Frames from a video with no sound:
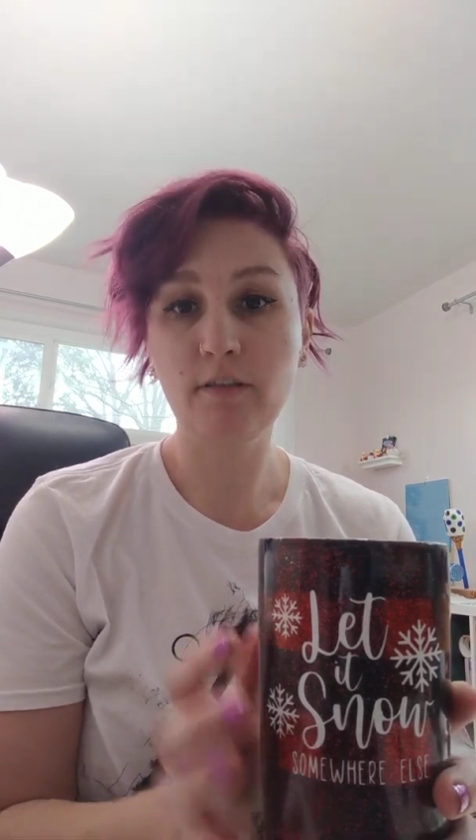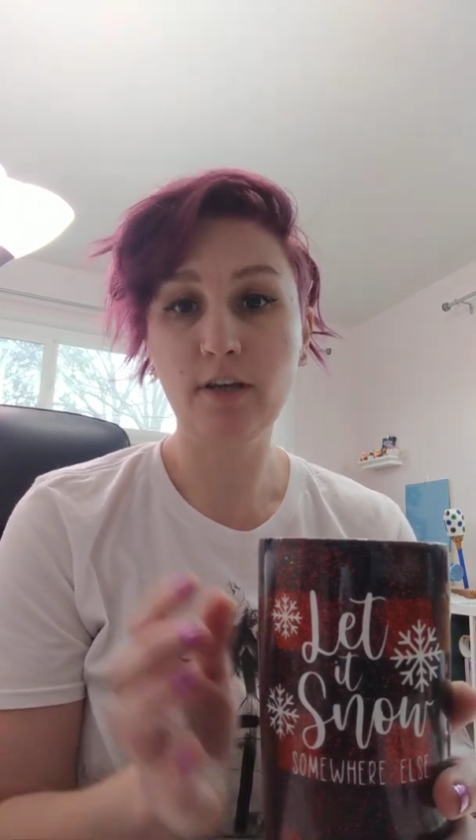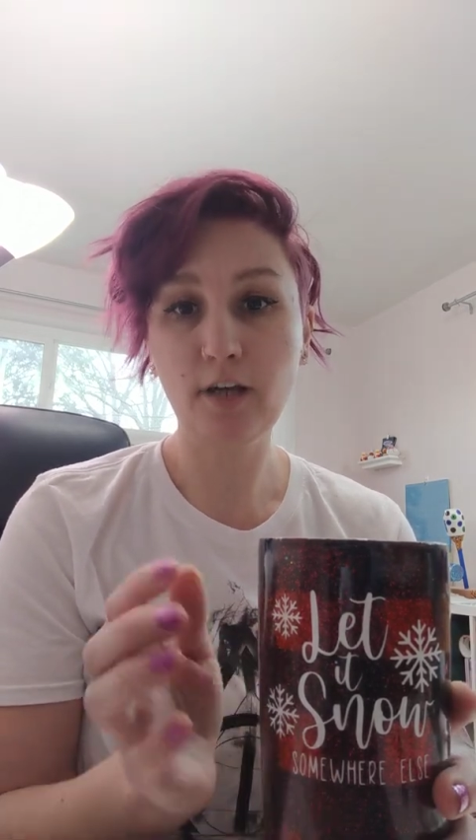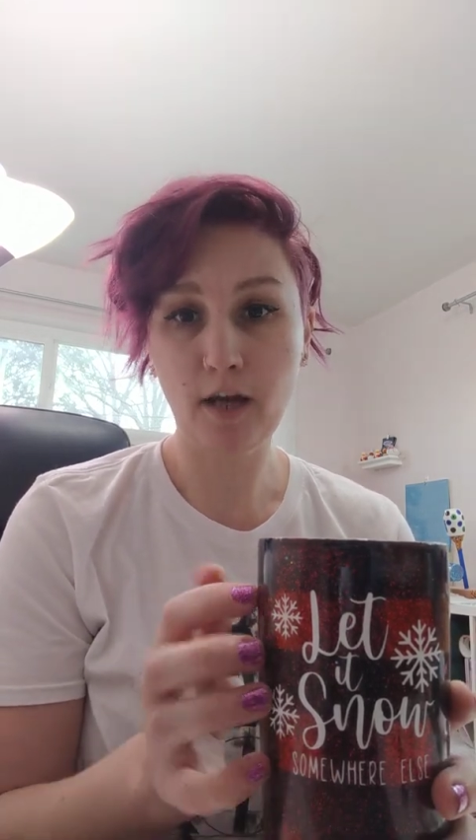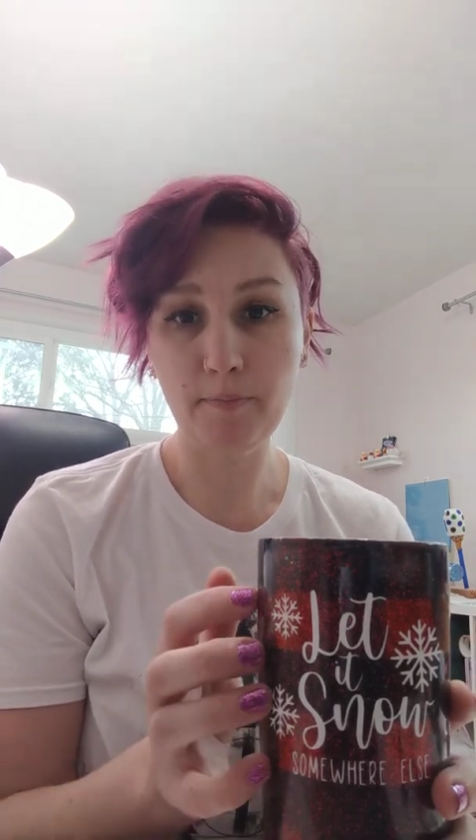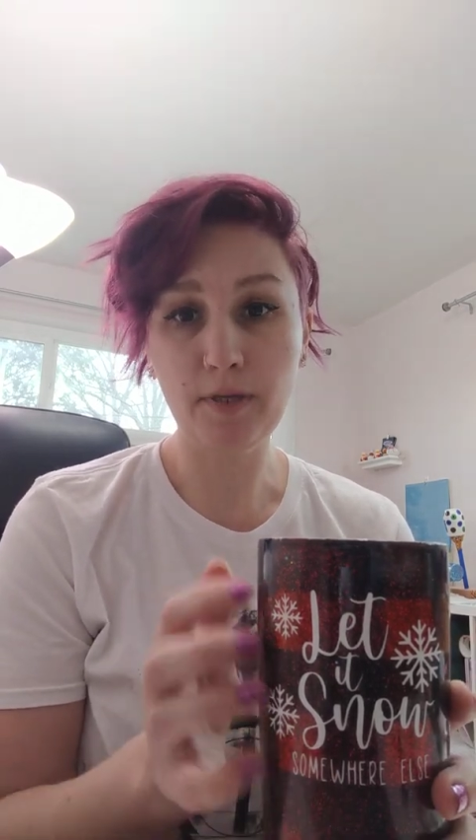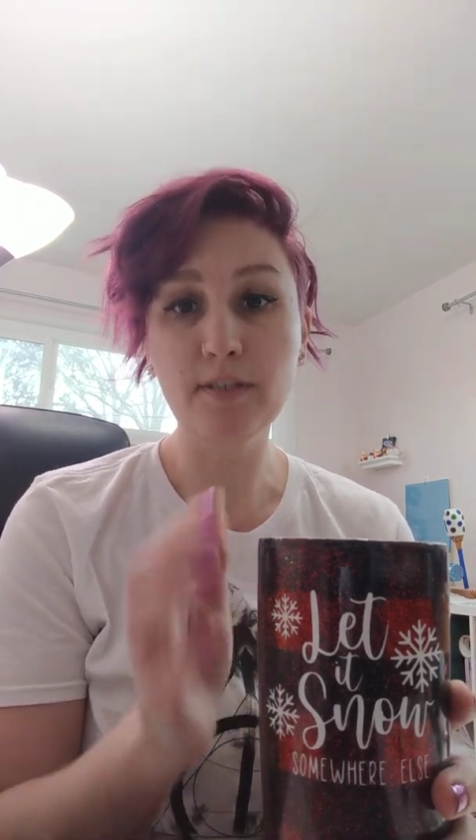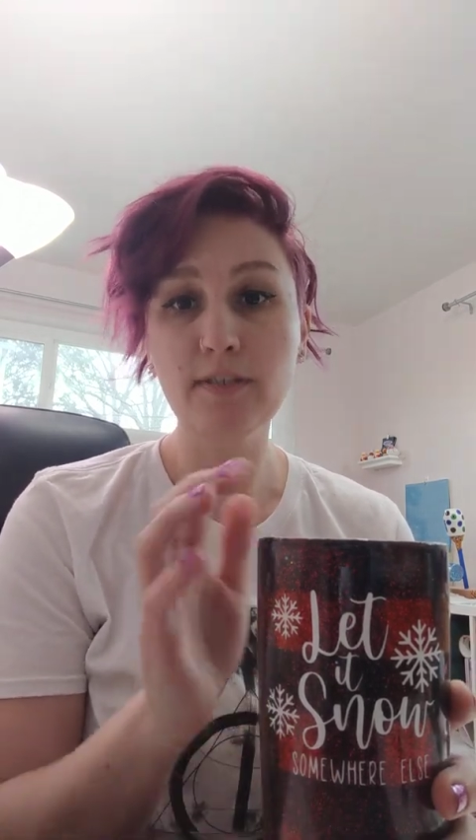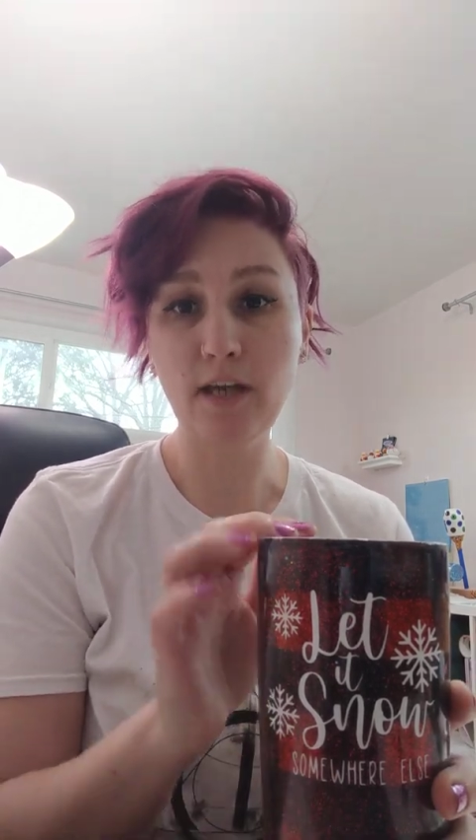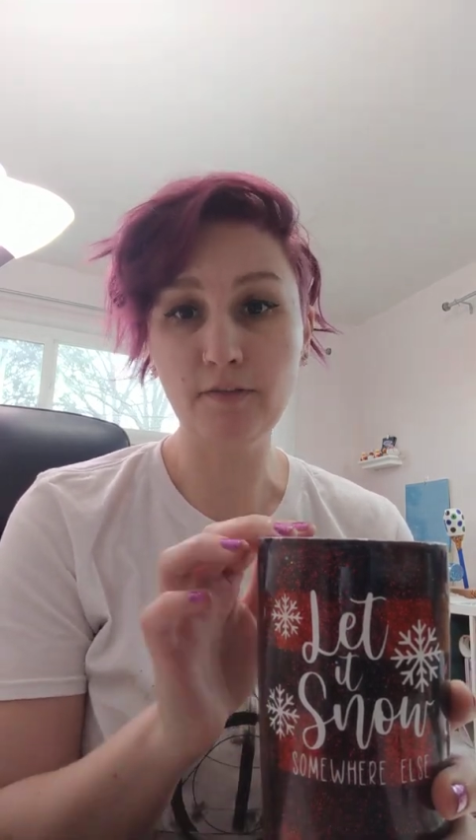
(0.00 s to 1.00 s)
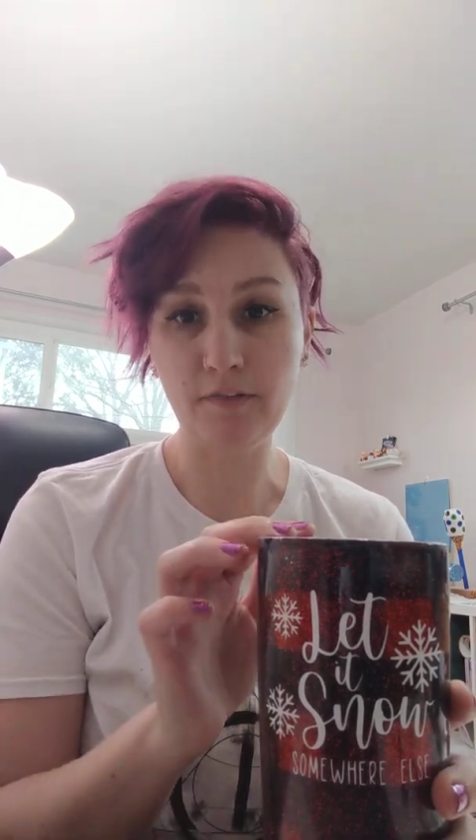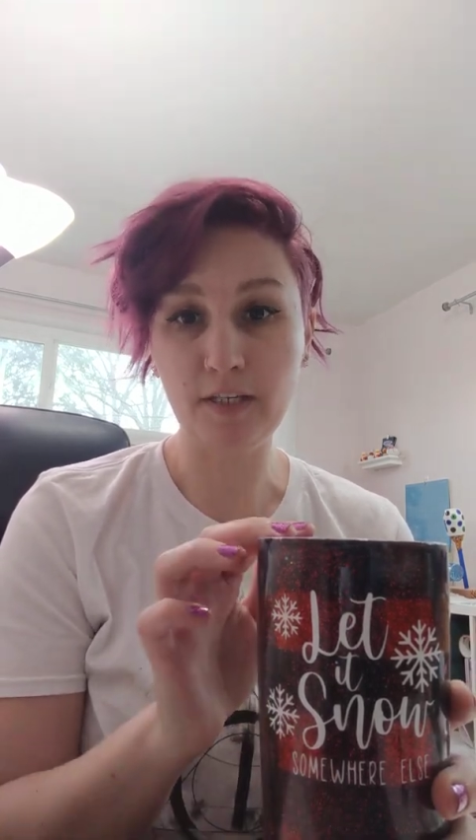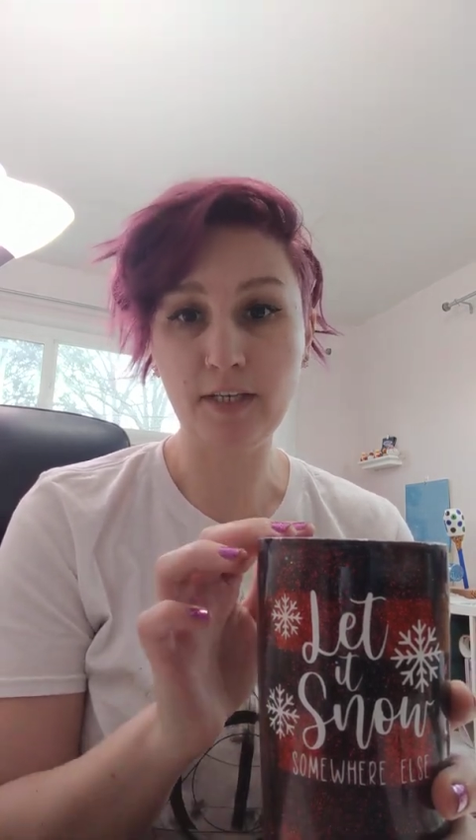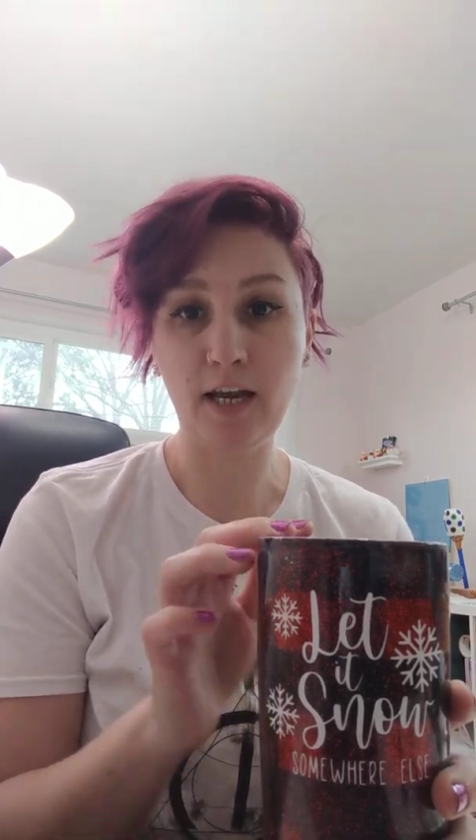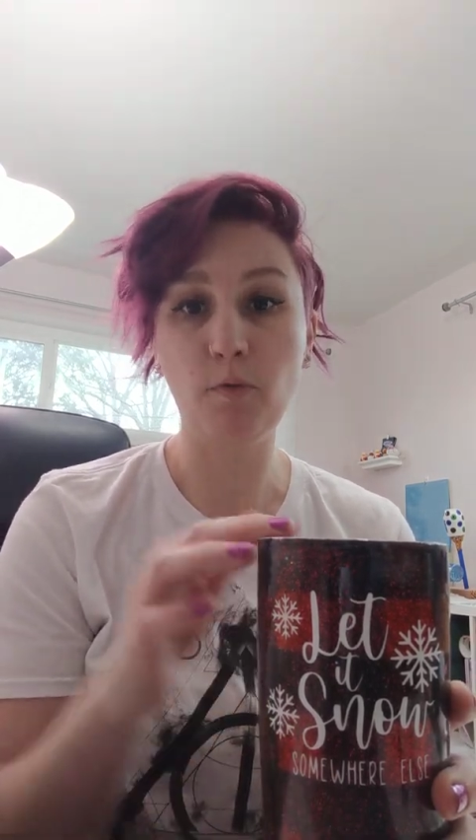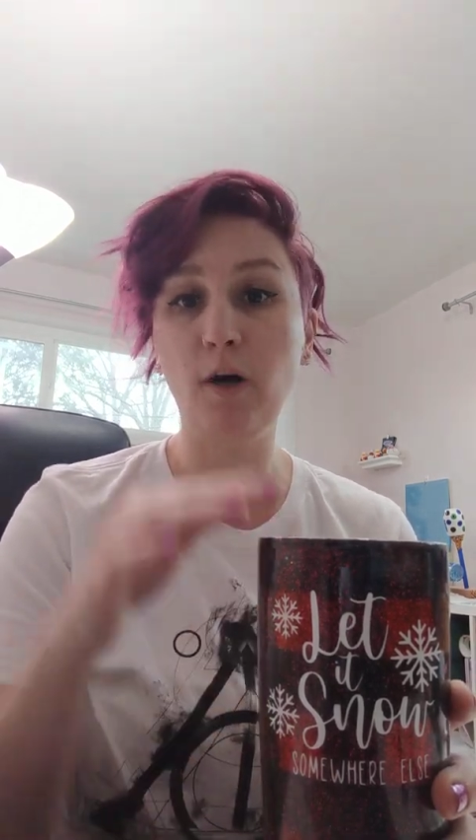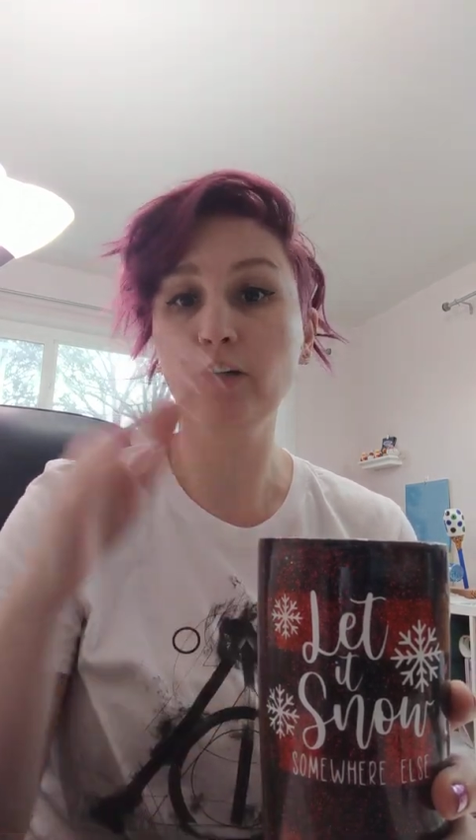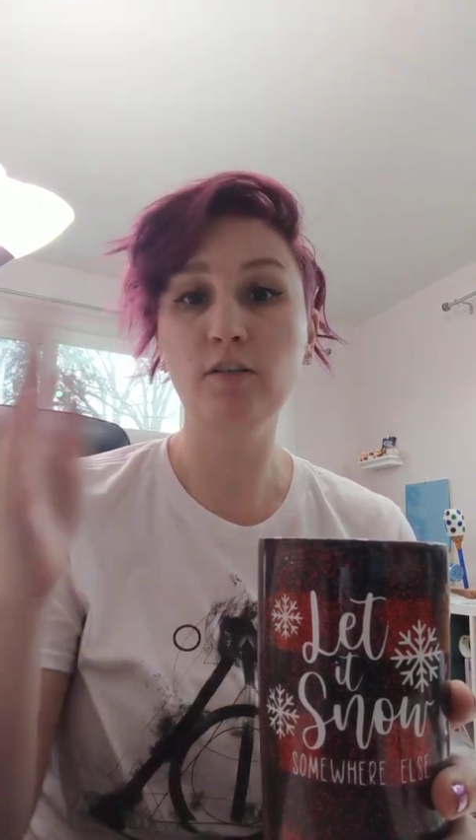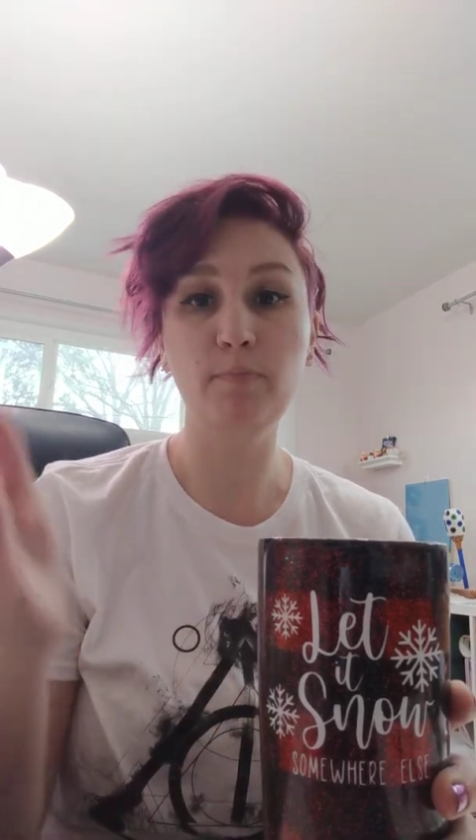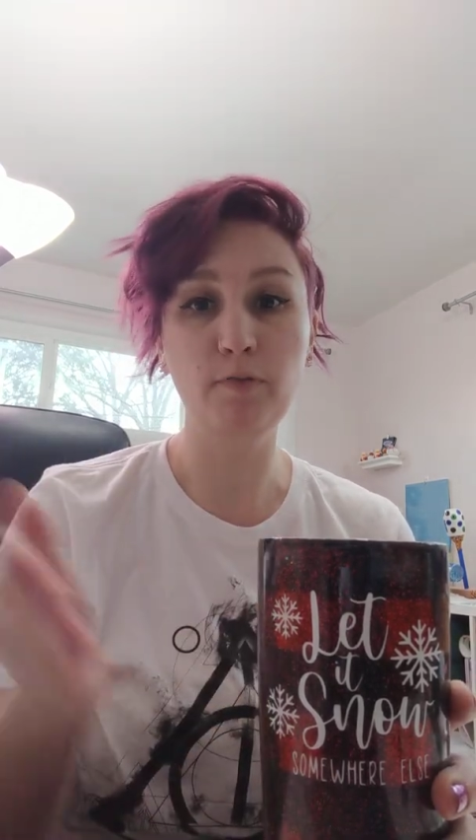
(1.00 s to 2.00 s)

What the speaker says: The cup itself needs hand washed